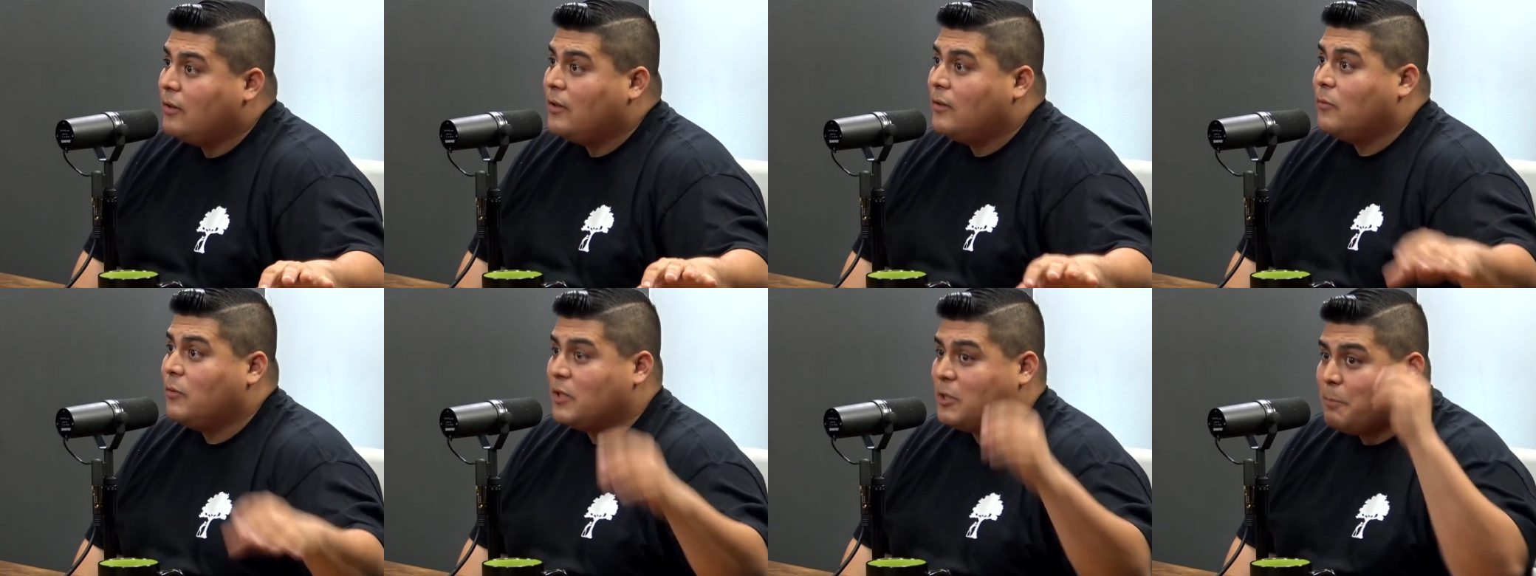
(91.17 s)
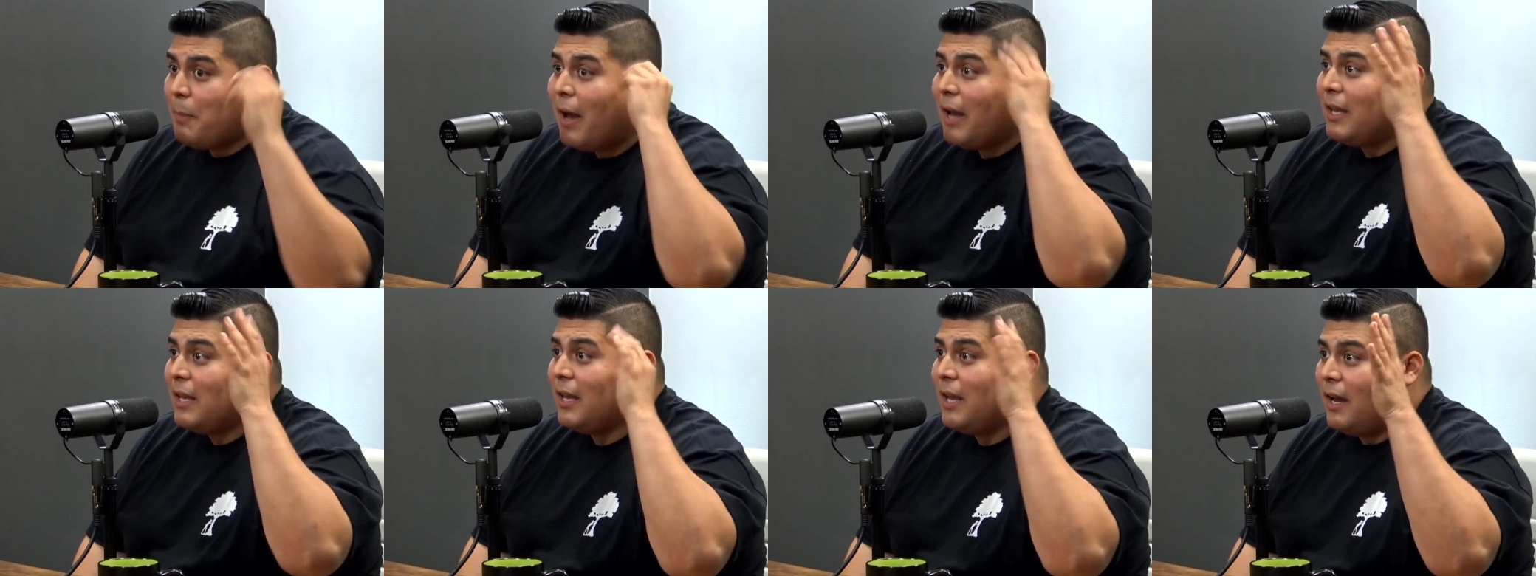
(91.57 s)
with
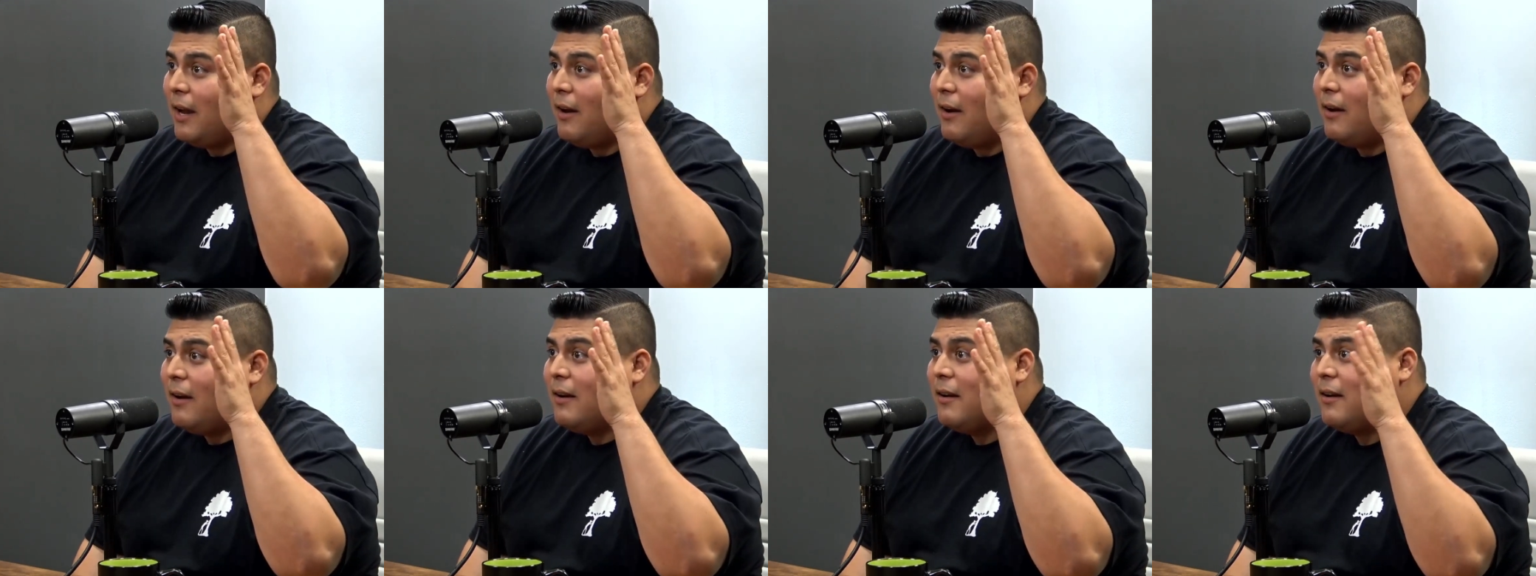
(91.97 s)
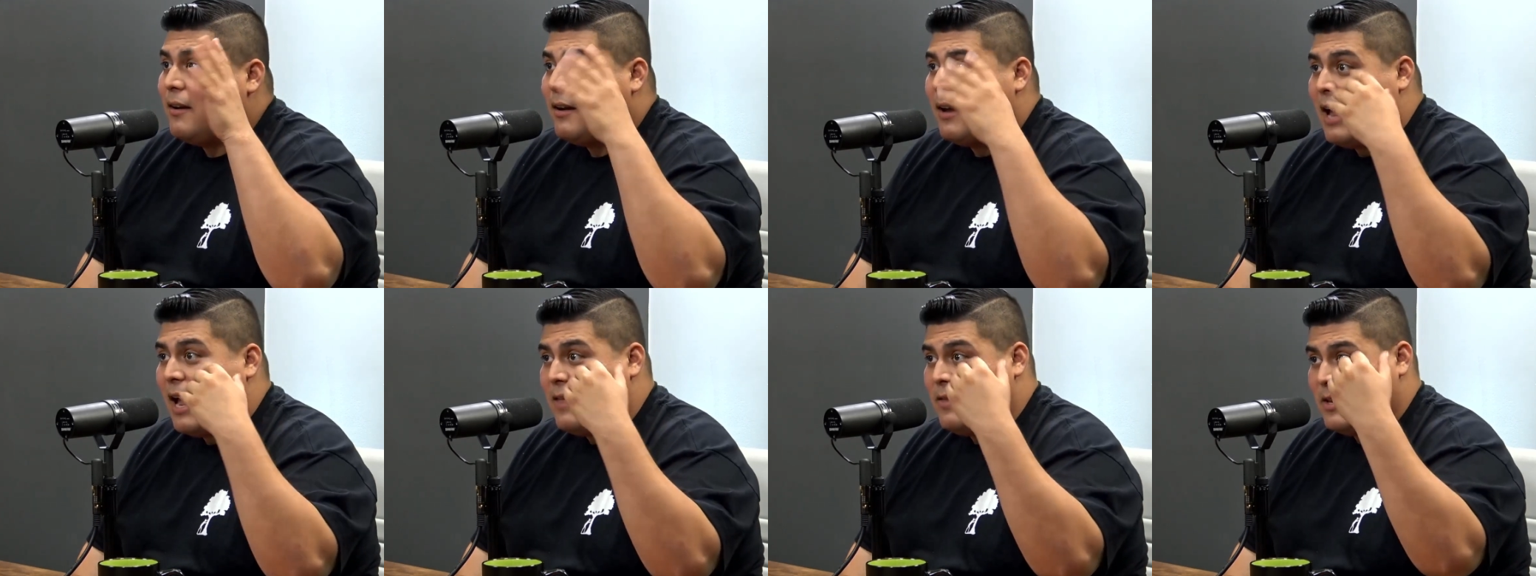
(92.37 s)
spiky hair
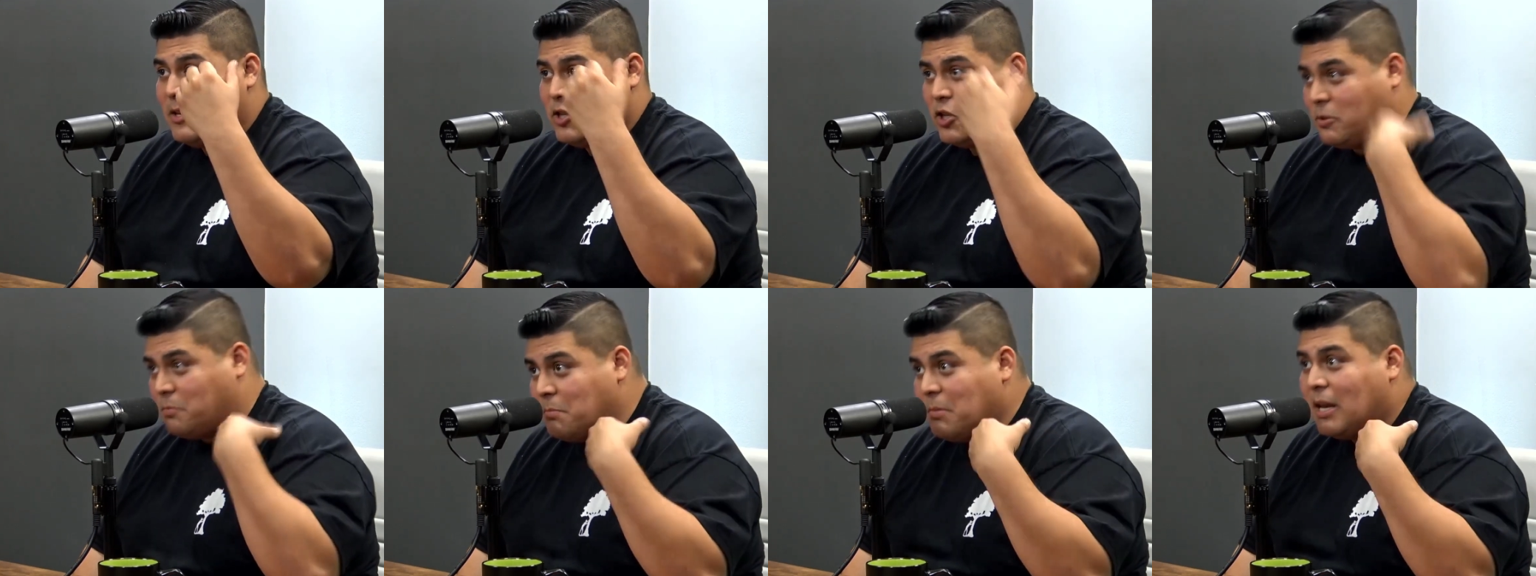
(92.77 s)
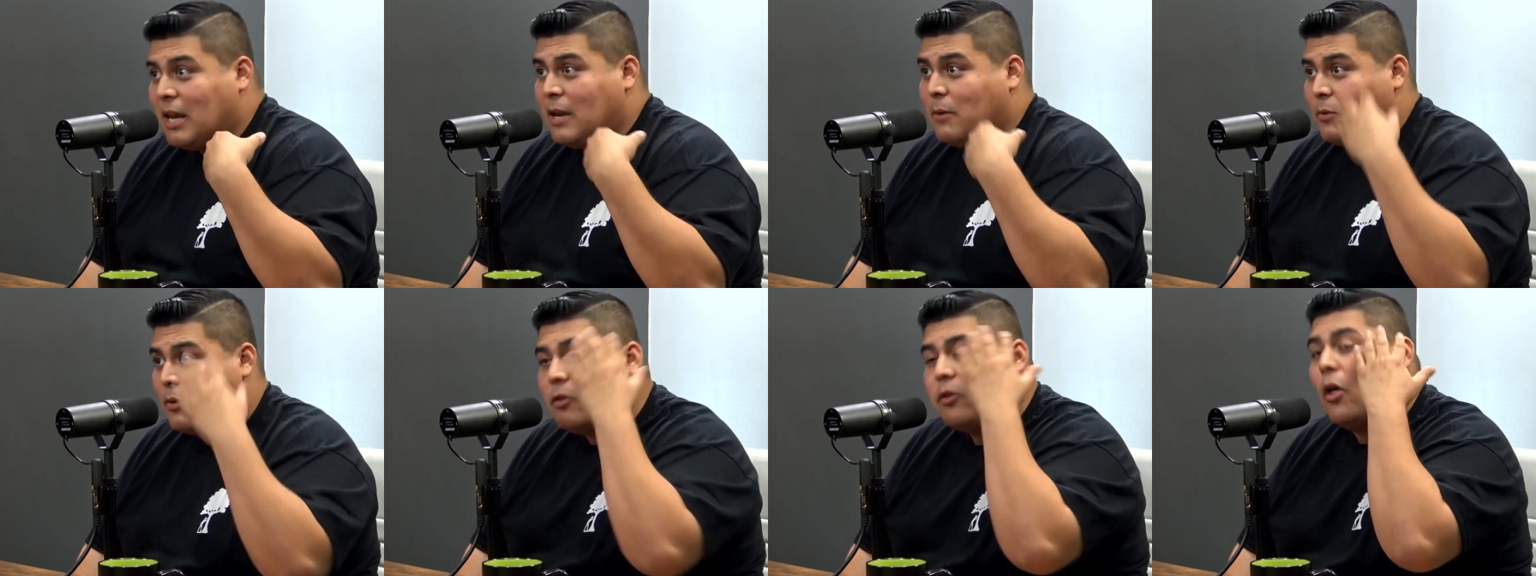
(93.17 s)
and then just me
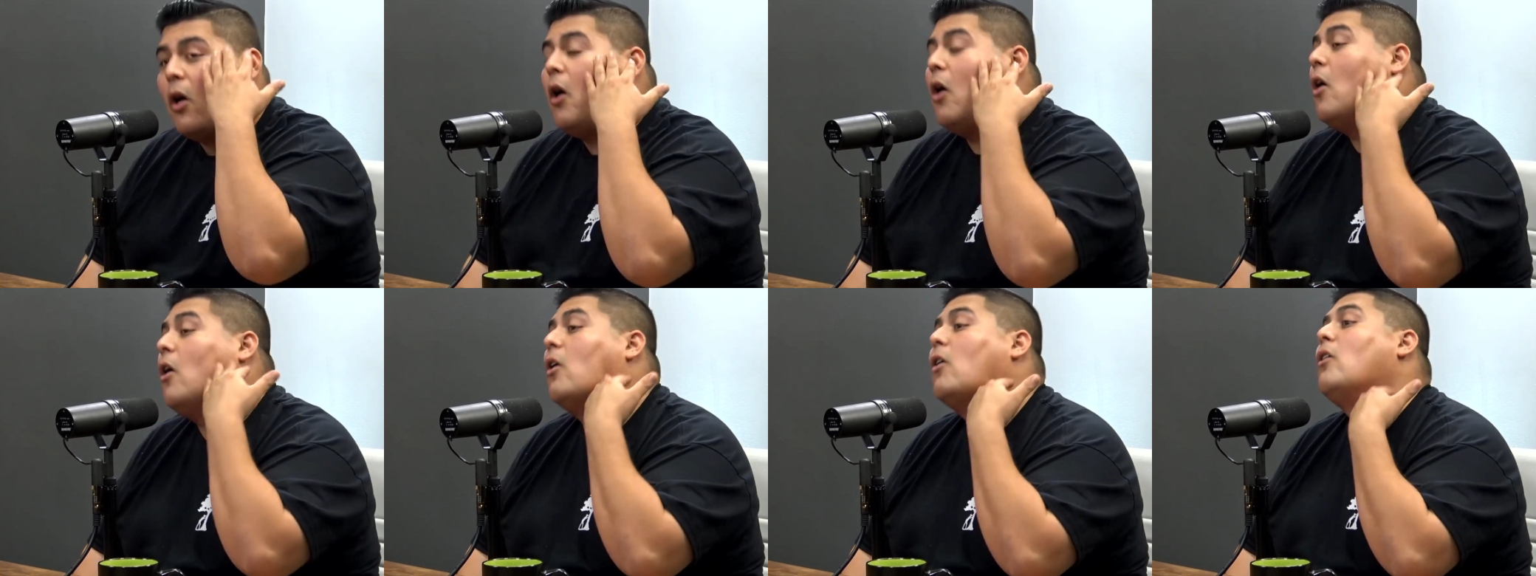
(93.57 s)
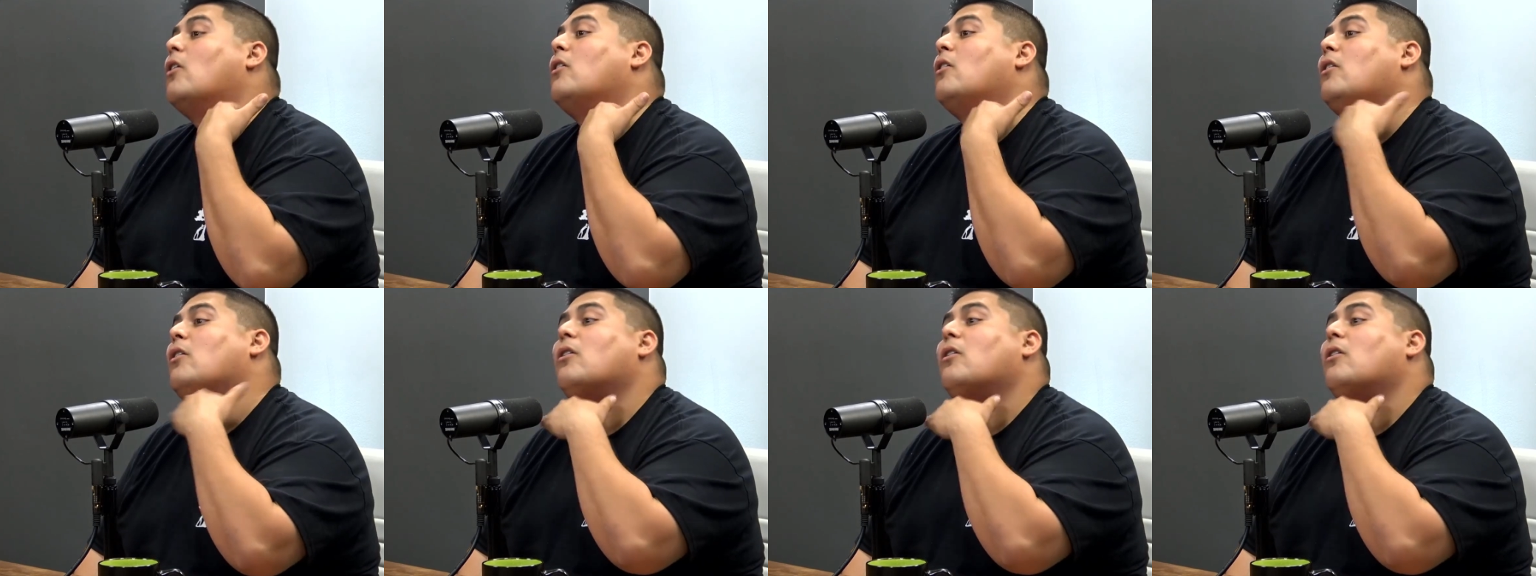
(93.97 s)
with long,